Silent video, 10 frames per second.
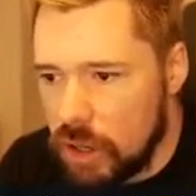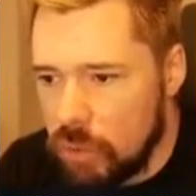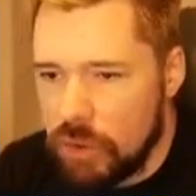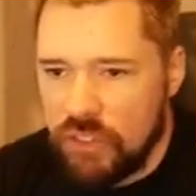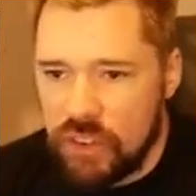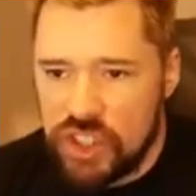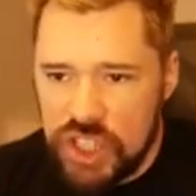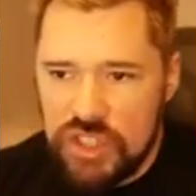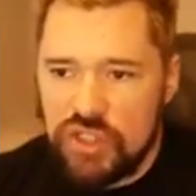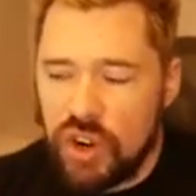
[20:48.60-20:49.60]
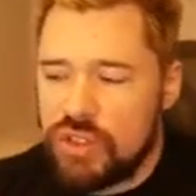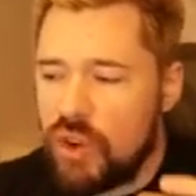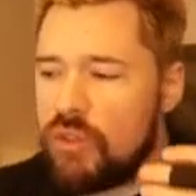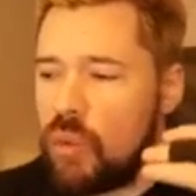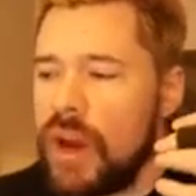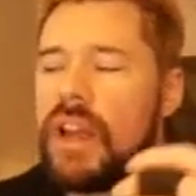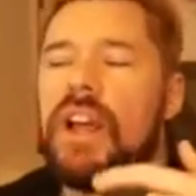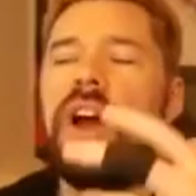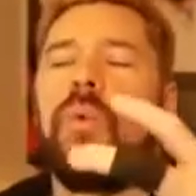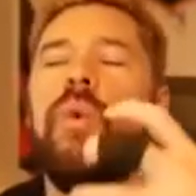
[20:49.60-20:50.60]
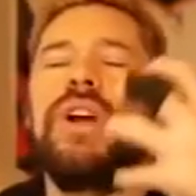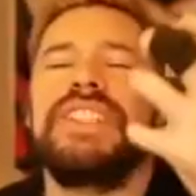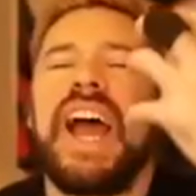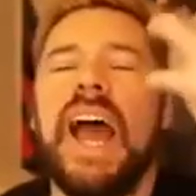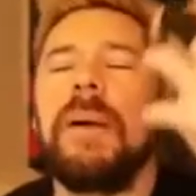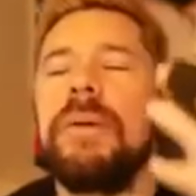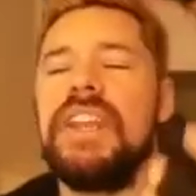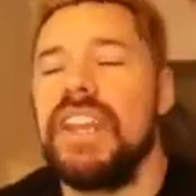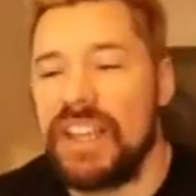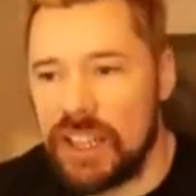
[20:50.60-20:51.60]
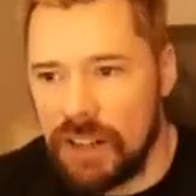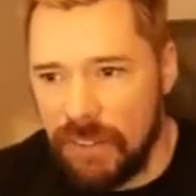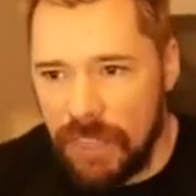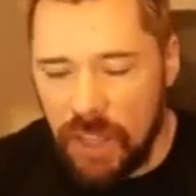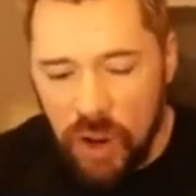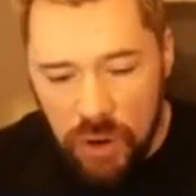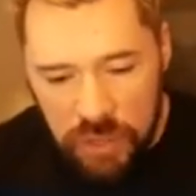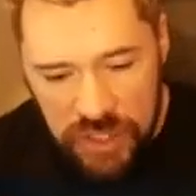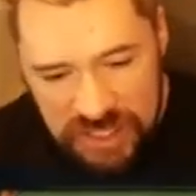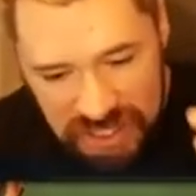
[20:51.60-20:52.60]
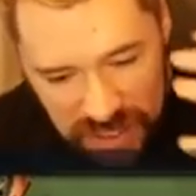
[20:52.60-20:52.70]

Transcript: ref oh, Jesus Christ, ref. Where? What is happening? This,